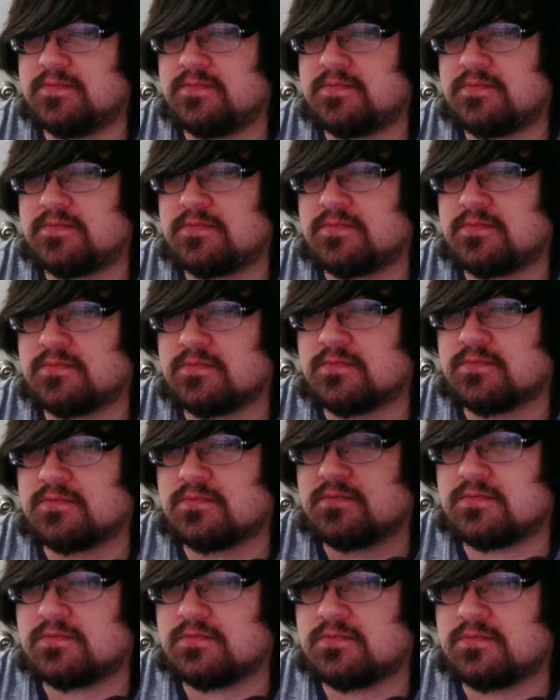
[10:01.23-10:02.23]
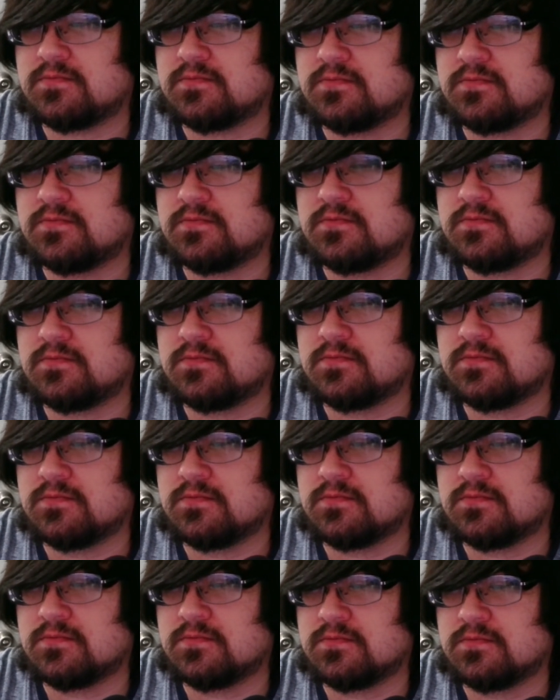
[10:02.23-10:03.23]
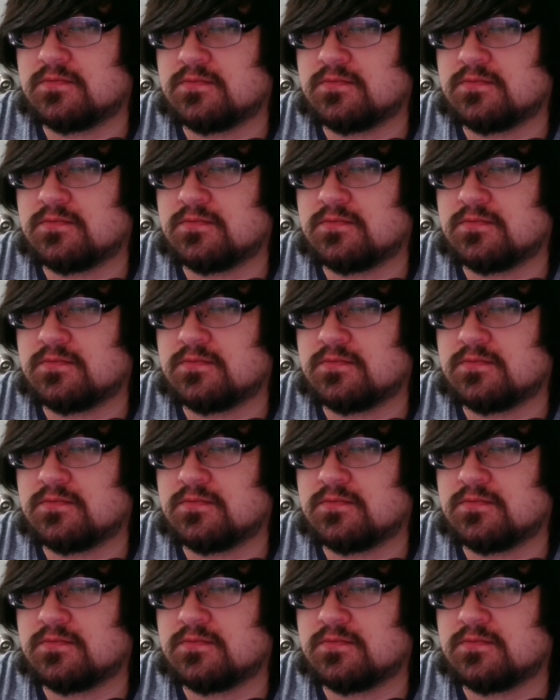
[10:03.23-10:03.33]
No one is speaking in this clip.